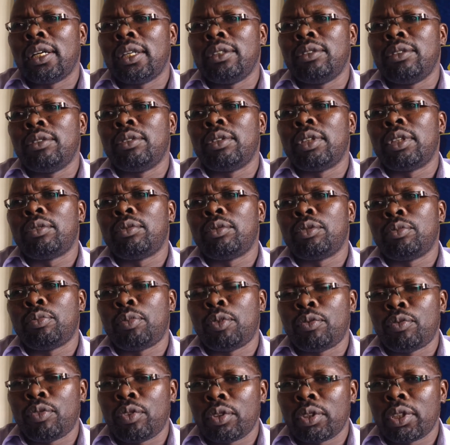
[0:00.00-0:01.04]
you know, that was
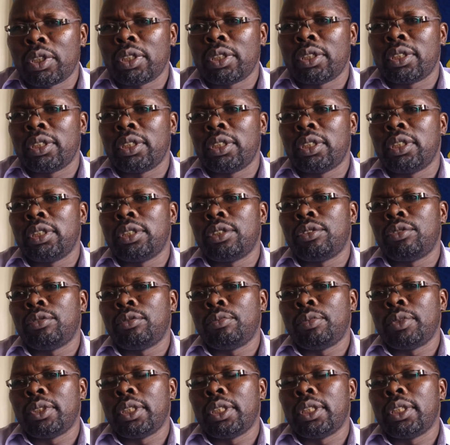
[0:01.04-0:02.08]
provoking cities to
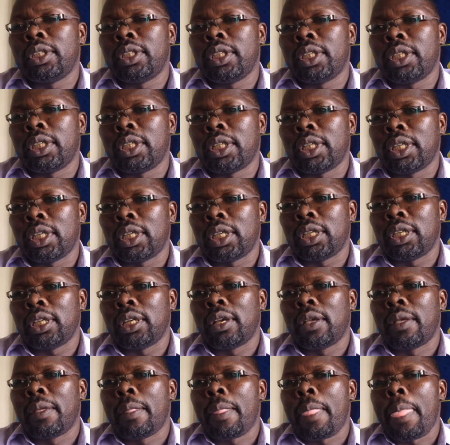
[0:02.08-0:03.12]
begin thinking
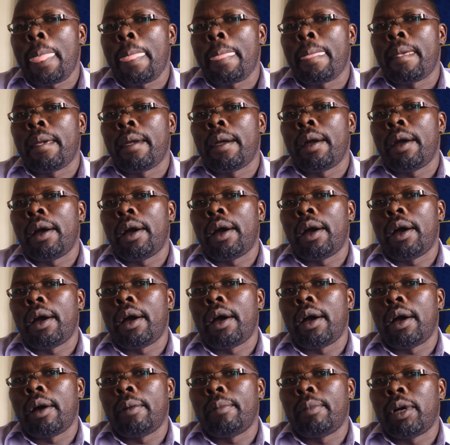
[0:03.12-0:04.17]

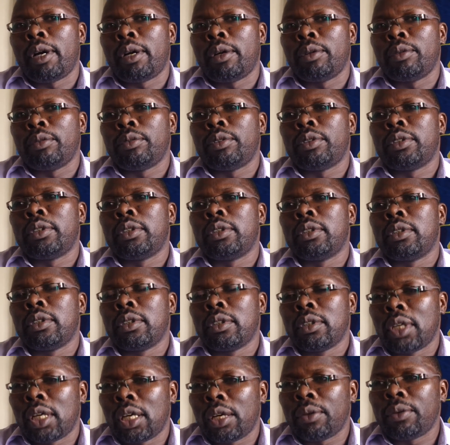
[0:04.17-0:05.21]
about
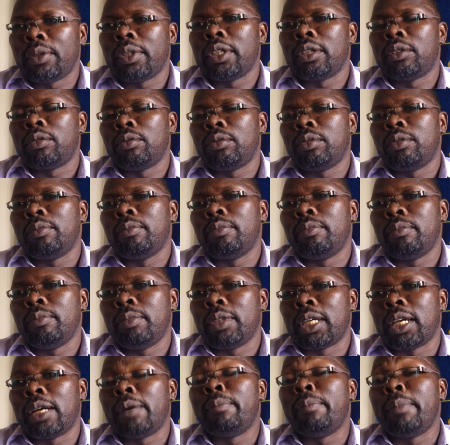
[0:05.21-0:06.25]
how they could
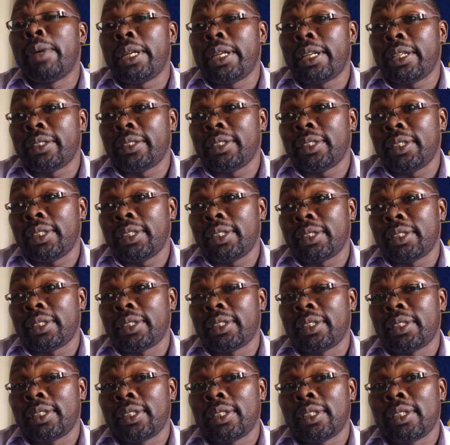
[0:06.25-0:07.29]
become better cities.
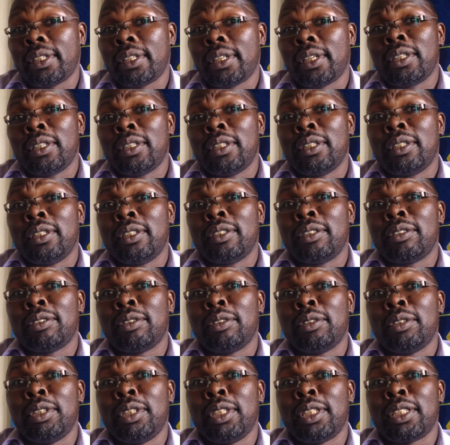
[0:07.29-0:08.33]

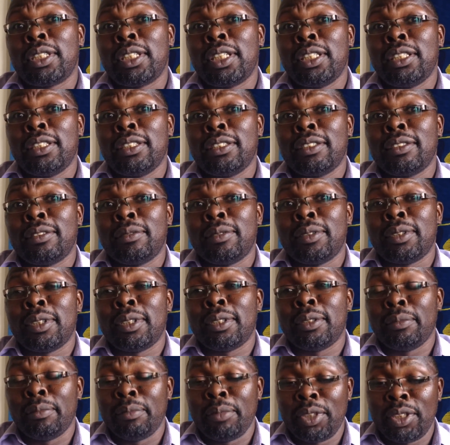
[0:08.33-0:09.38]
So in a sense,
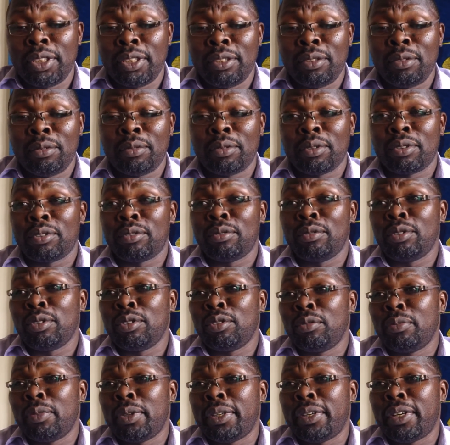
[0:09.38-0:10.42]
me who was doing
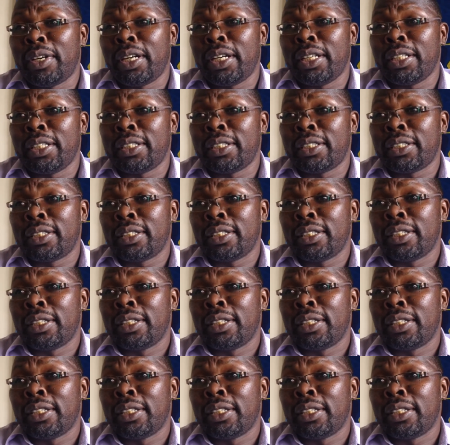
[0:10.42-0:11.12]
human rights,